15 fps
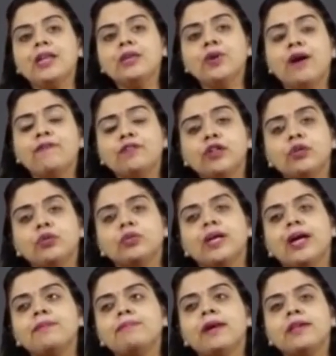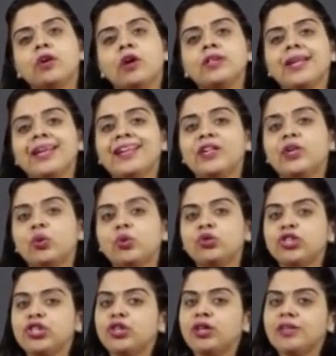And you have to do that by not
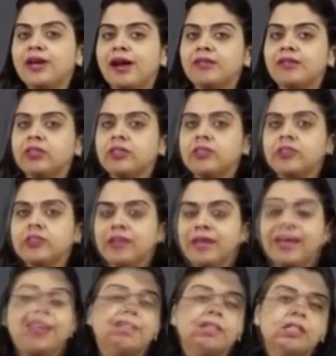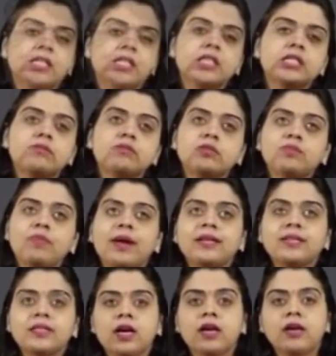encroaching on others' ideal systems,
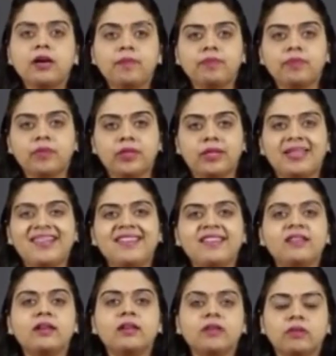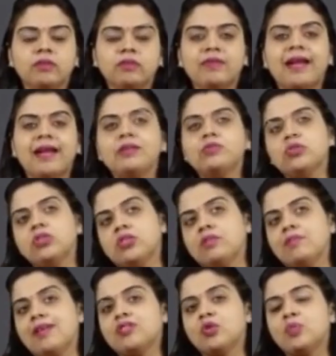but a clear value
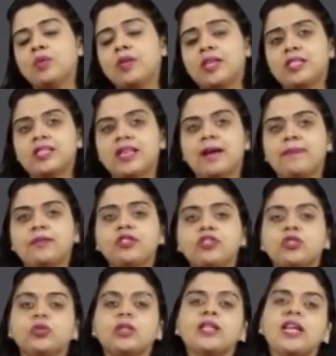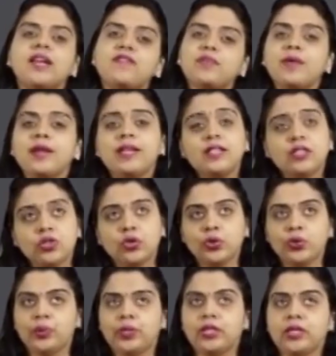system has to be established so that everybody is
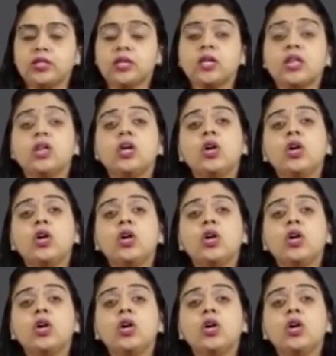good with it.